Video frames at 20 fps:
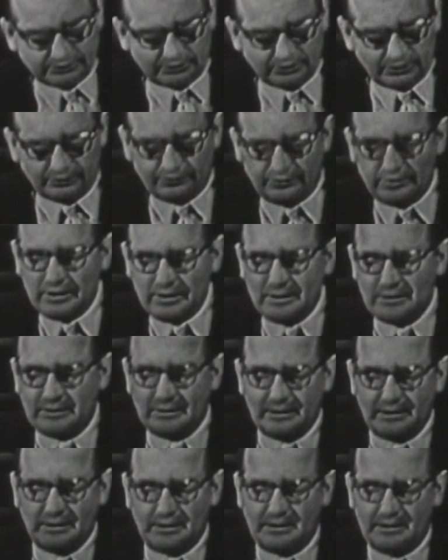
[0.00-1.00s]
So you find
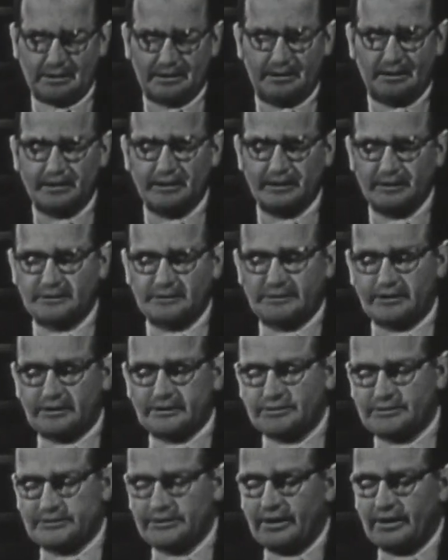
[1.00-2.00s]
the
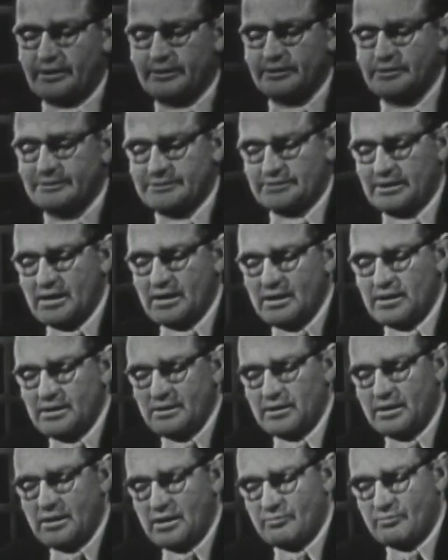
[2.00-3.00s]
six senators
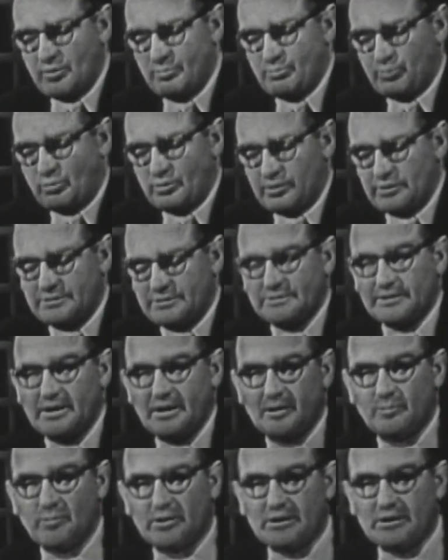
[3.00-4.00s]
signing a report
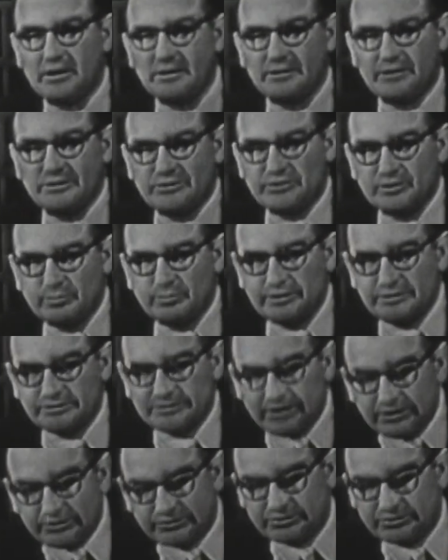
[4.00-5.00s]
saying McCarthy should be
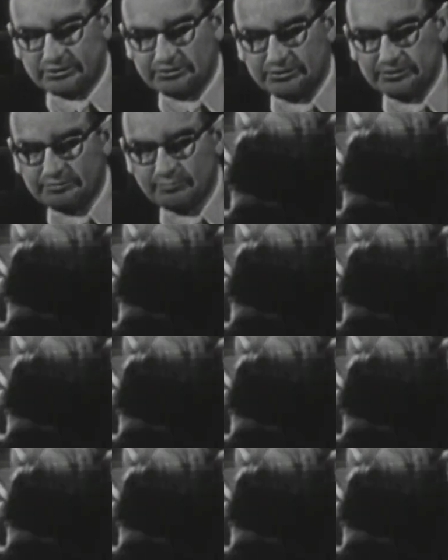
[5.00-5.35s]
censured